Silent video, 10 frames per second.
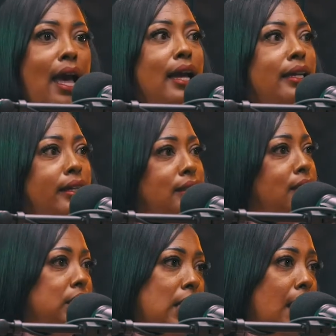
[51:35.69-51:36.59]
I gets
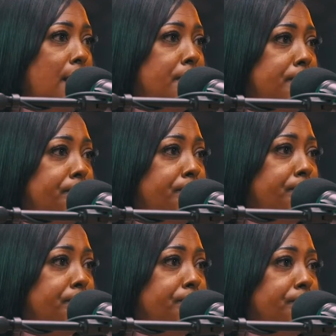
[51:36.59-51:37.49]
the job.
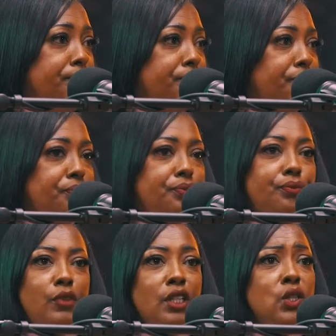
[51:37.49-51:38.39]

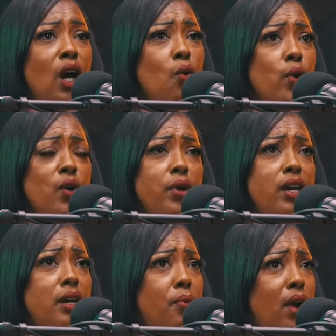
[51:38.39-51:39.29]
So I worked with
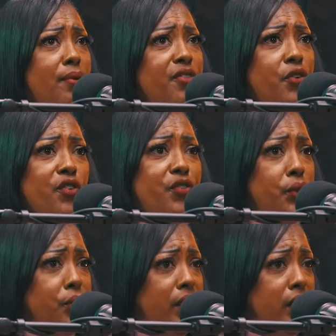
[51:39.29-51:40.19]
him probably for a
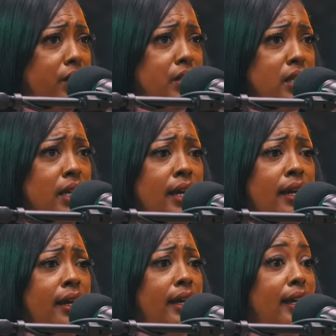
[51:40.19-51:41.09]
few years
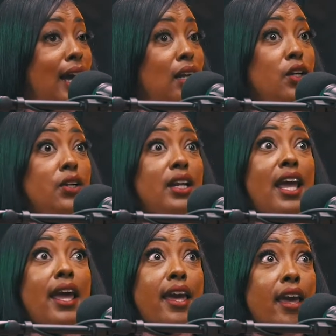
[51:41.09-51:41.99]
and I learned
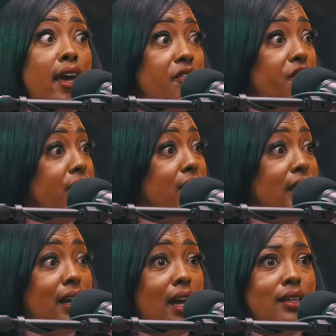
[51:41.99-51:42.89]

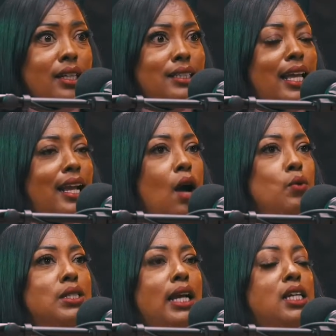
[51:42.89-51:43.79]
everything I could. It's like I
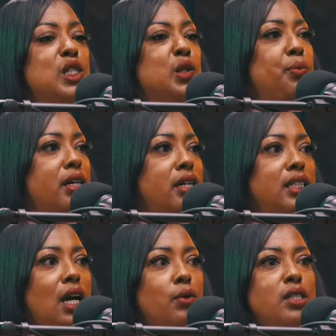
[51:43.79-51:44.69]
was like a
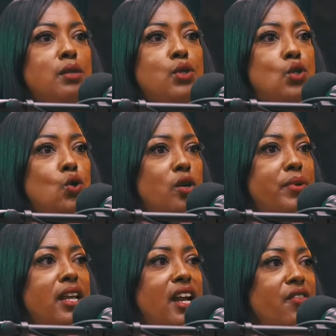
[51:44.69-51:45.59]
sponge. I was
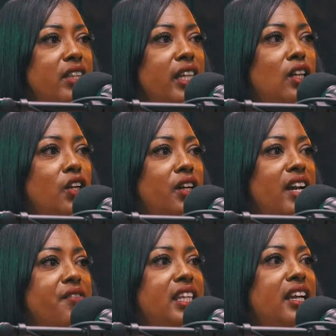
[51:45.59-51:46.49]
absorbing everything, learning
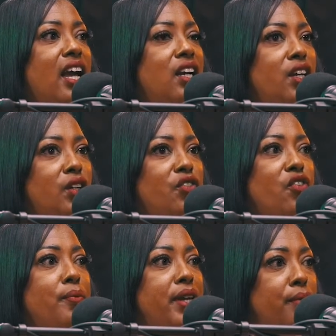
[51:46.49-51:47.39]
everything I could
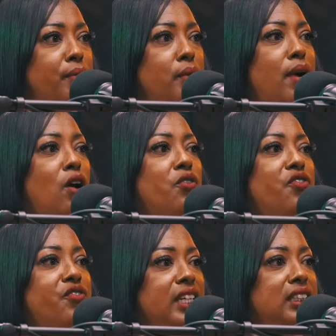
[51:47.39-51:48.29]
from him about
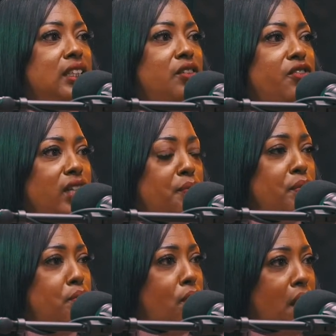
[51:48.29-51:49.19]
fixing and
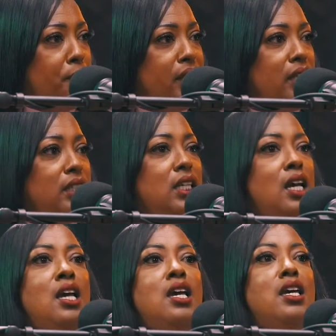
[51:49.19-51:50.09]
flipping properties
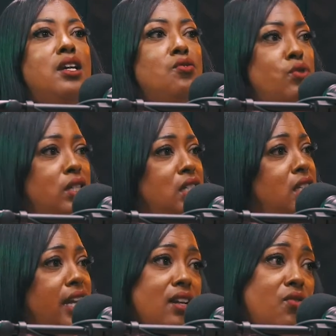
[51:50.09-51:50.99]
and real
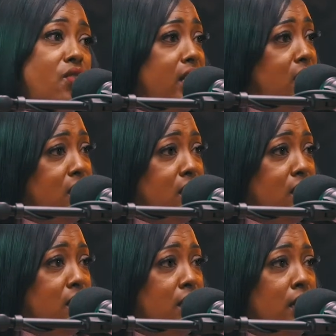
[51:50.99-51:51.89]
estate
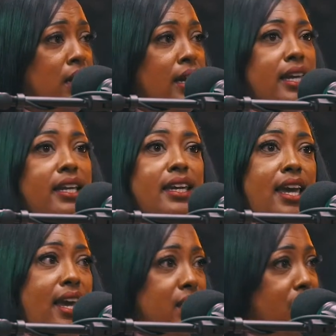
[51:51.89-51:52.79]
investing and
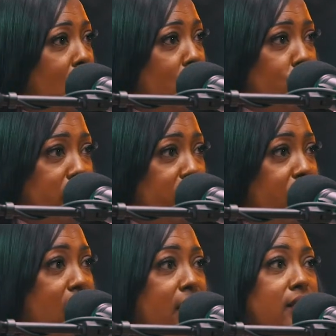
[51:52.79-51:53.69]
cash out
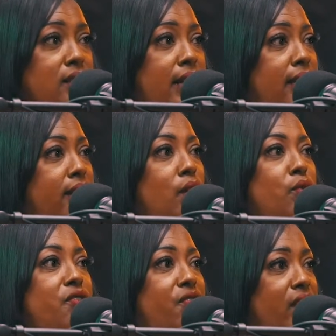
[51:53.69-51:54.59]
refis. Like they
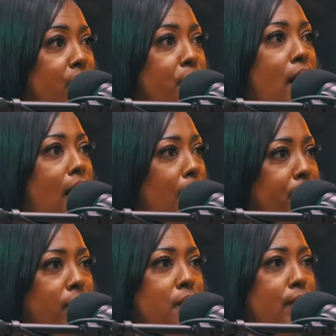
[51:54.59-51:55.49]
were very
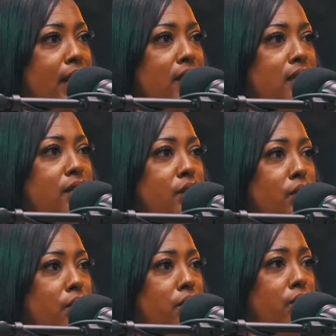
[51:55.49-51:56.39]
popular back then,
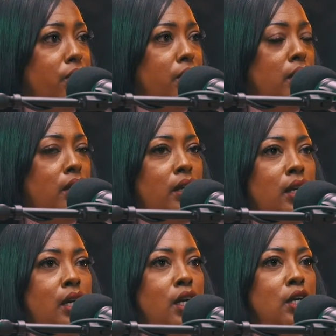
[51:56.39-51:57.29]
you know?
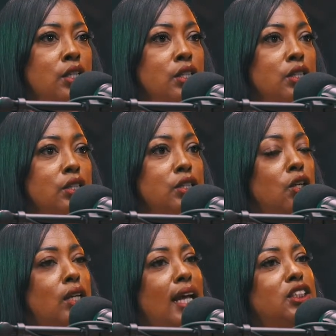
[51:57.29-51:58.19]

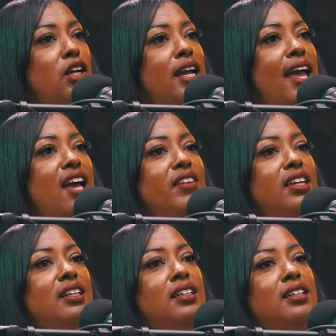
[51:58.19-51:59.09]
so that I start
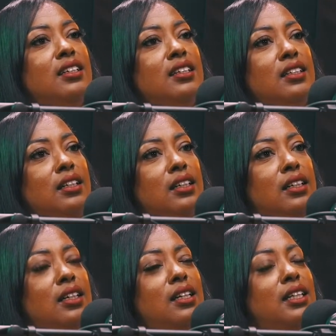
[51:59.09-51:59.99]
having a,
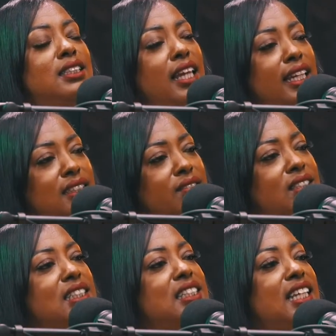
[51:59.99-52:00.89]
a, a, taste of
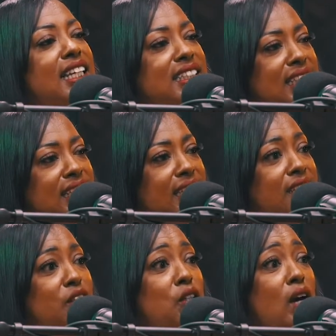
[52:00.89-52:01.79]
success
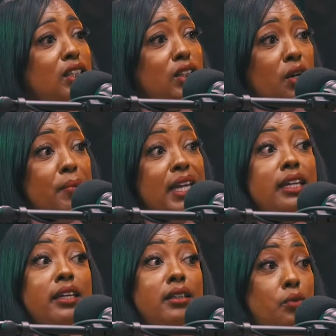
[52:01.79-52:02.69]
again. You know, I start
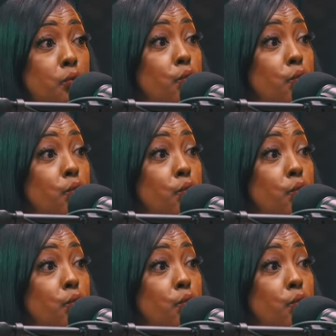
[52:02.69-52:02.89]
making